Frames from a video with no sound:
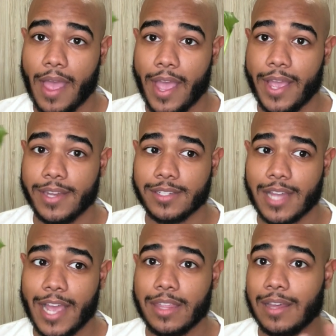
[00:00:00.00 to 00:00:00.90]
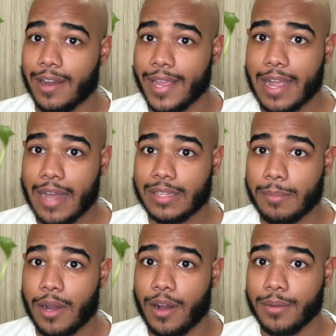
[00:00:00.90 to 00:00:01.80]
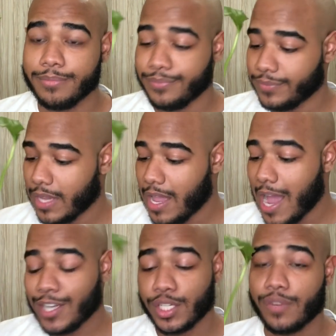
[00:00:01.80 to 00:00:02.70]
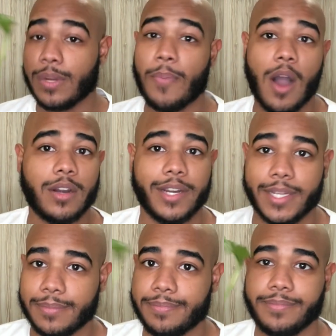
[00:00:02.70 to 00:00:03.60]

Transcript: And I thought I got them all. I should have repotted it.